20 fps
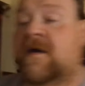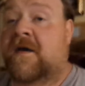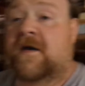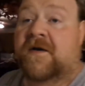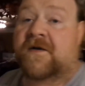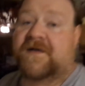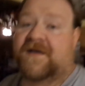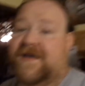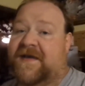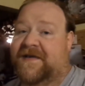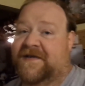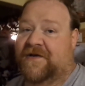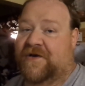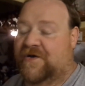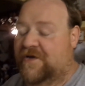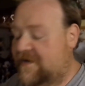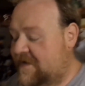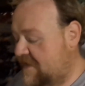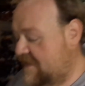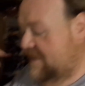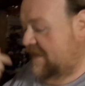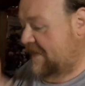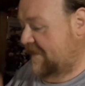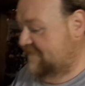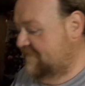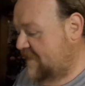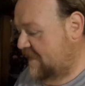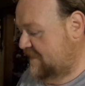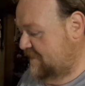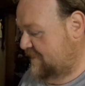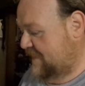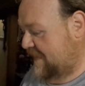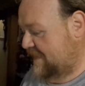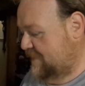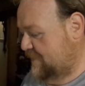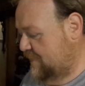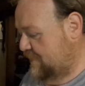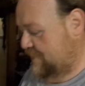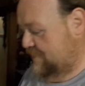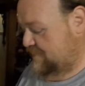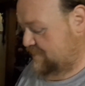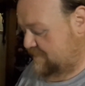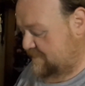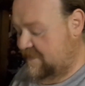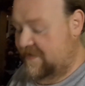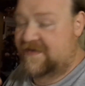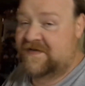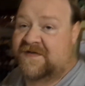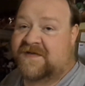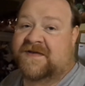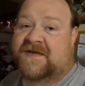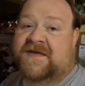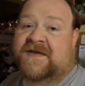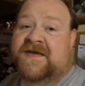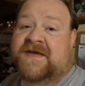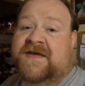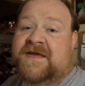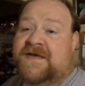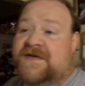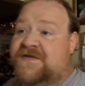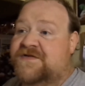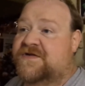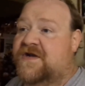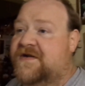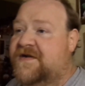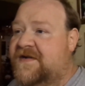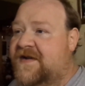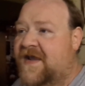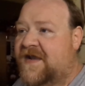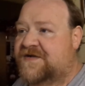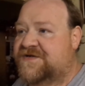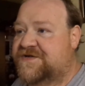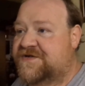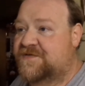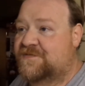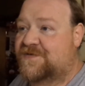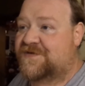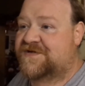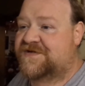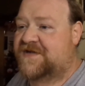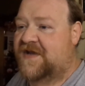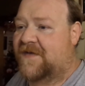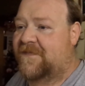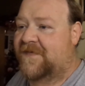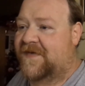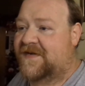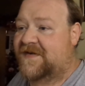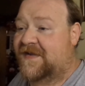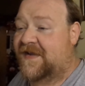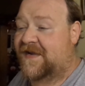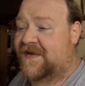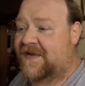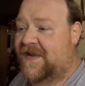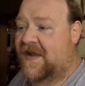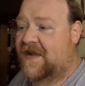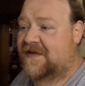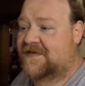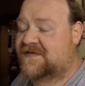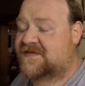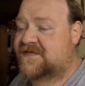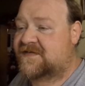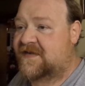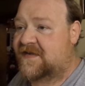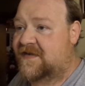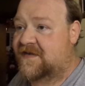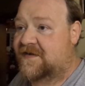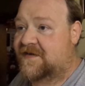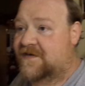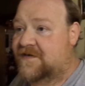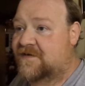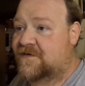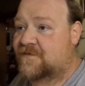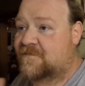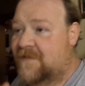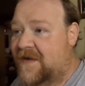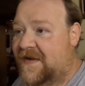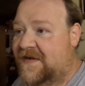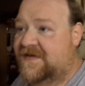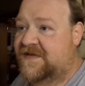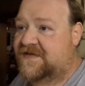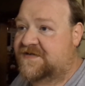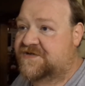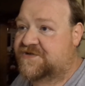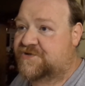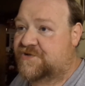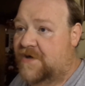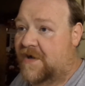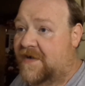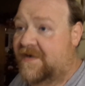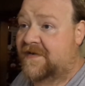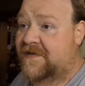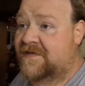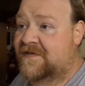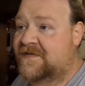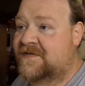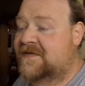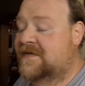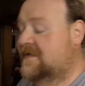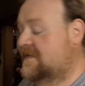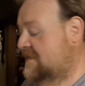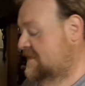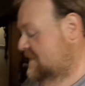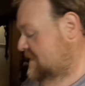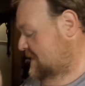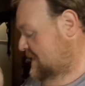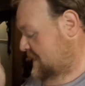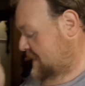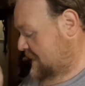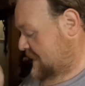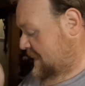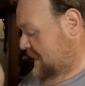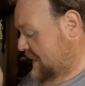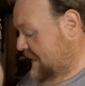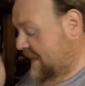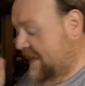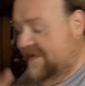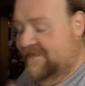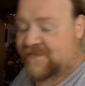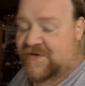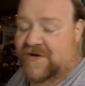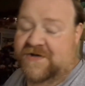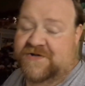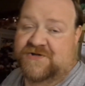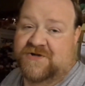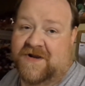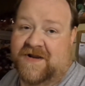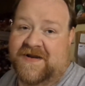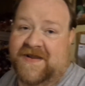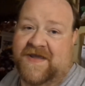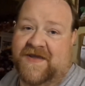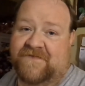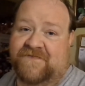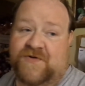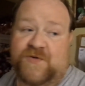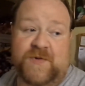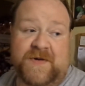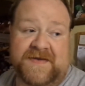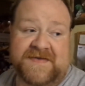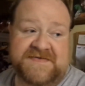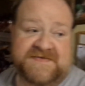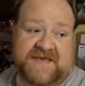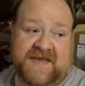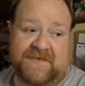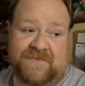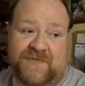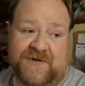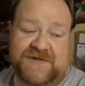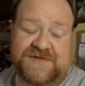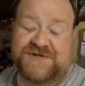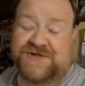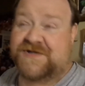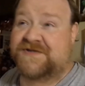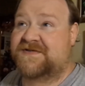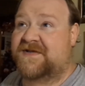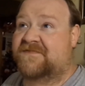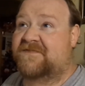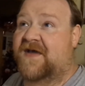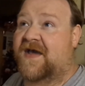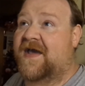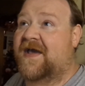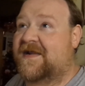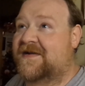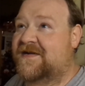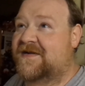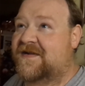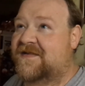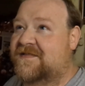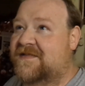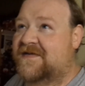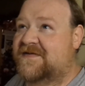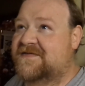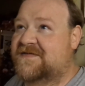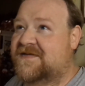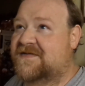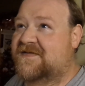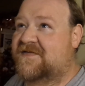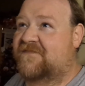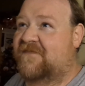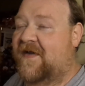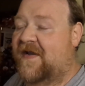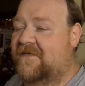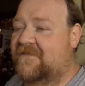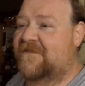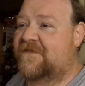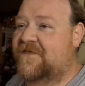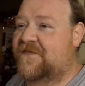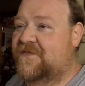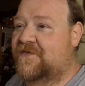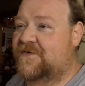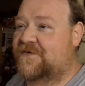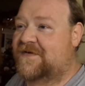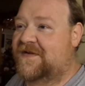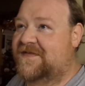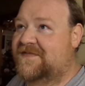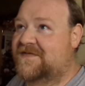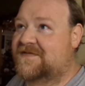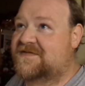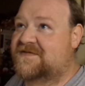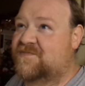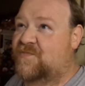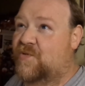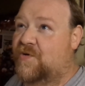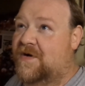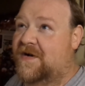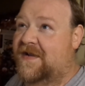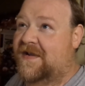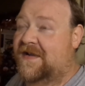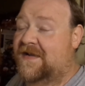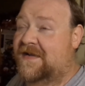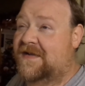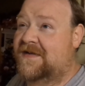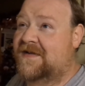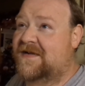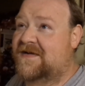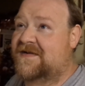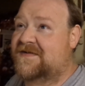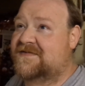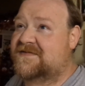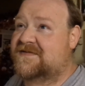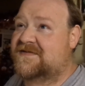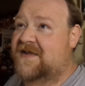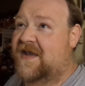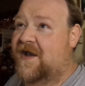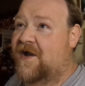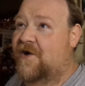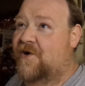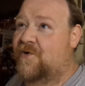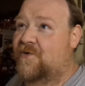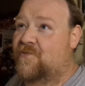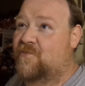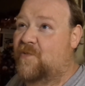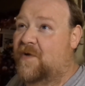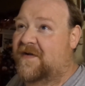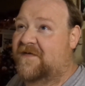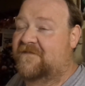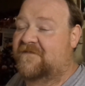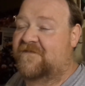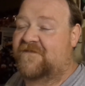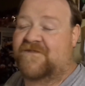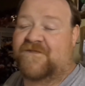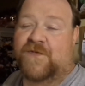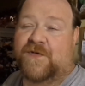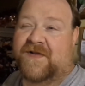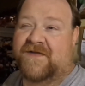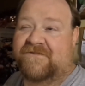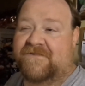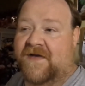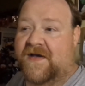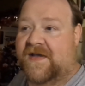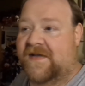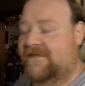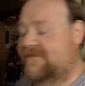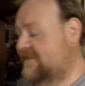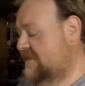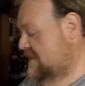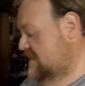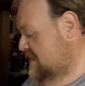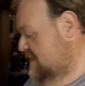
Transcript: okay, y'all, I've made it back home. John and Ashley were stopping to get gas in Randy's truck. I'm gonna try to have a quick sandwich because I've not had anything since five thirty this morning, and it's now one forty-five,